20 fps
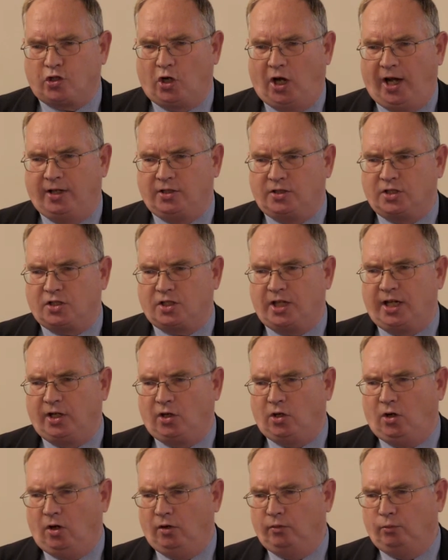trying to
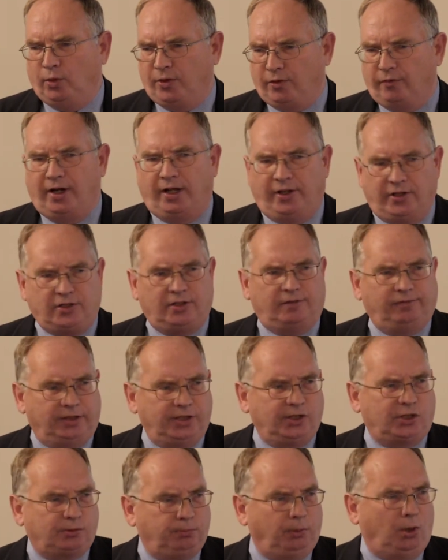take on, with
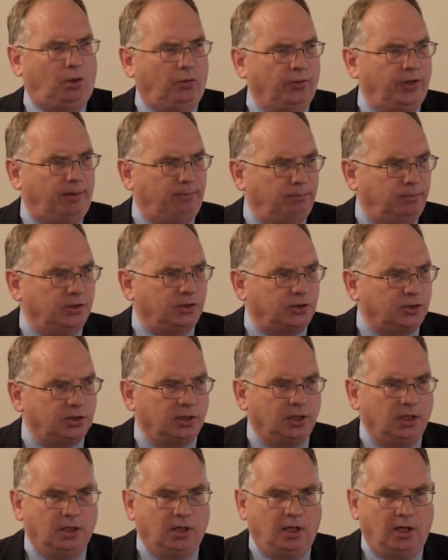relatively small
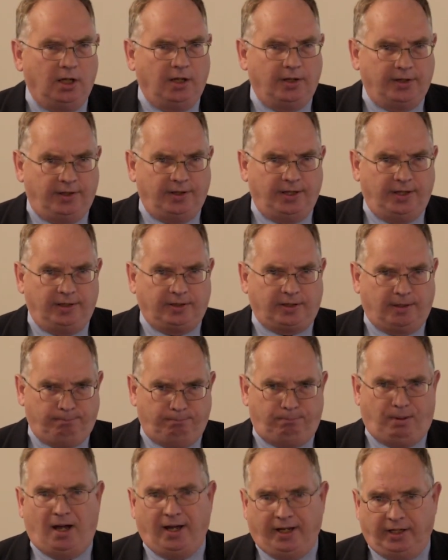numbers, the
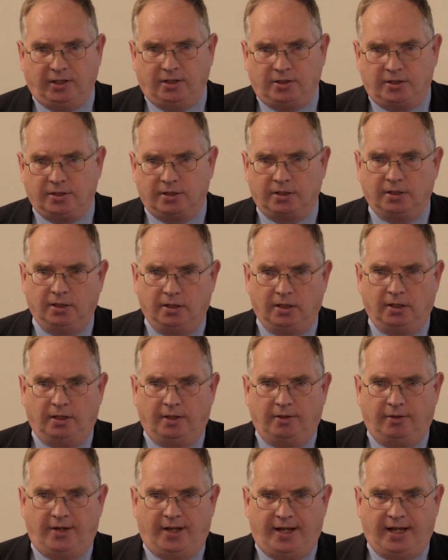combined
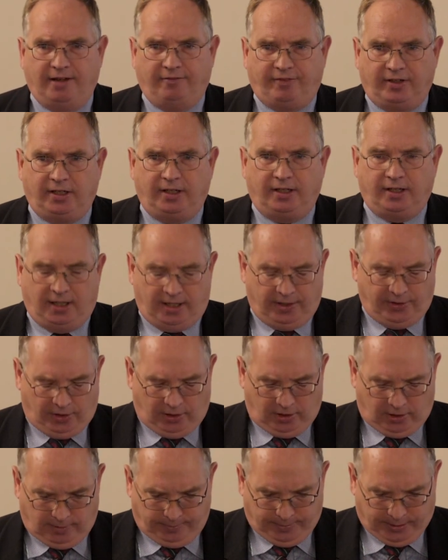navy and
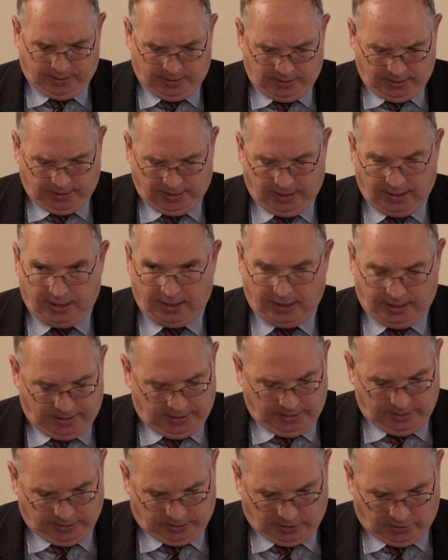army
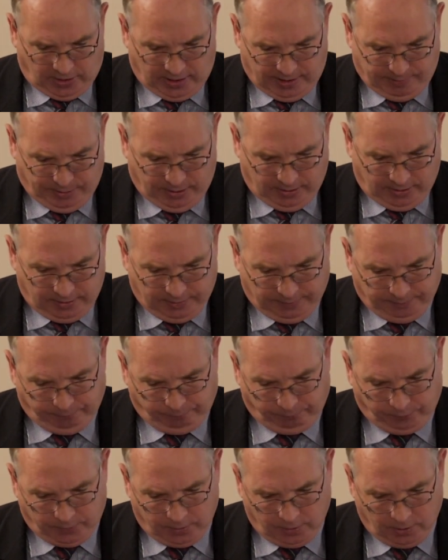in the Crimea.
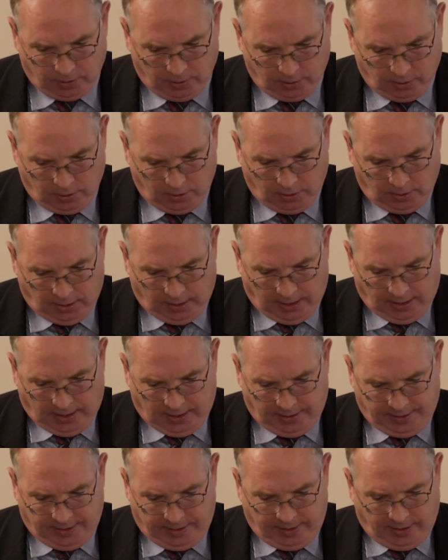
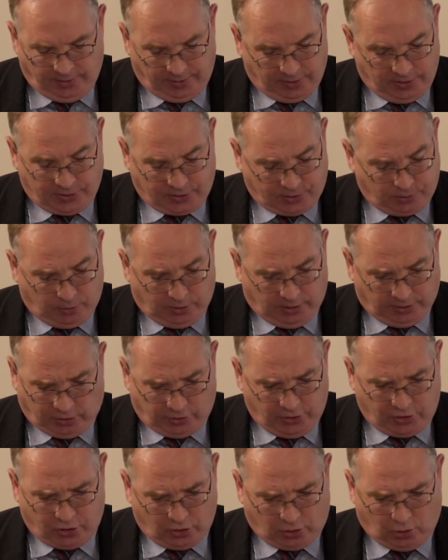And then others, there are
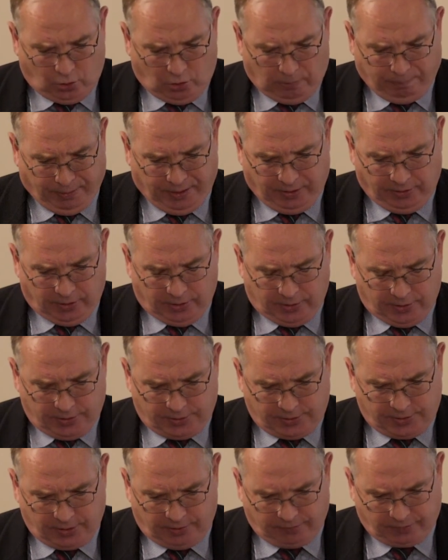critical
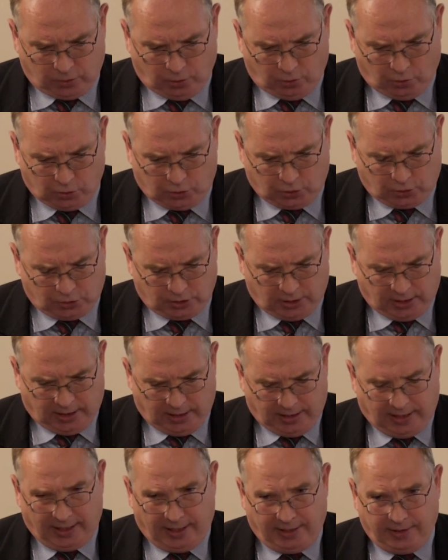opinions, of course,
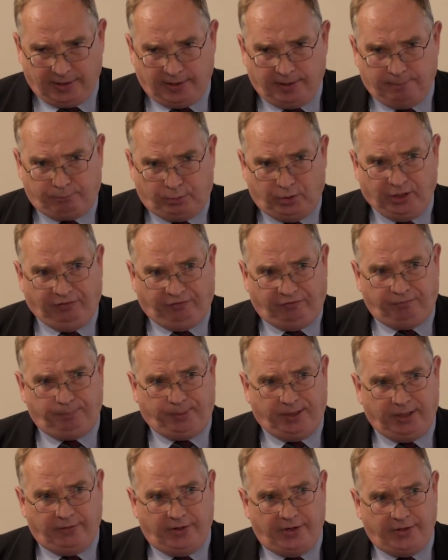and in the brief
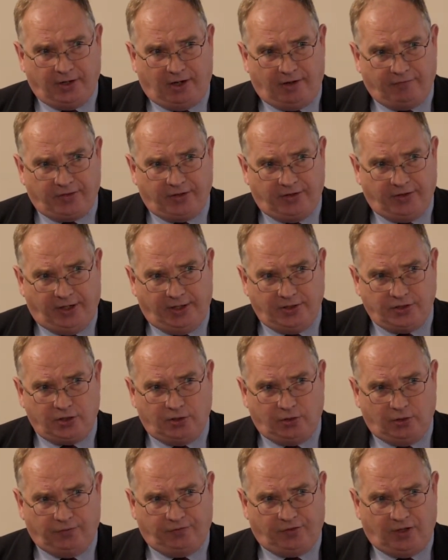period after the
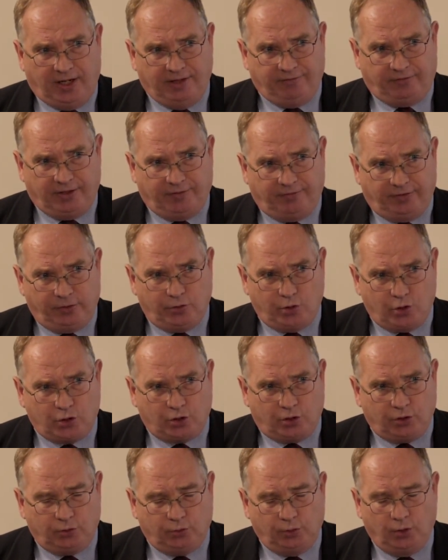1905
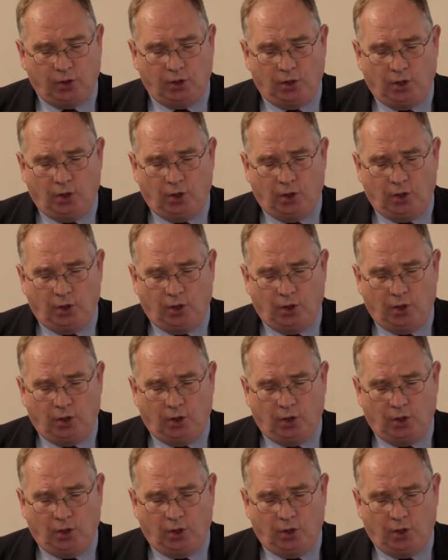revolution,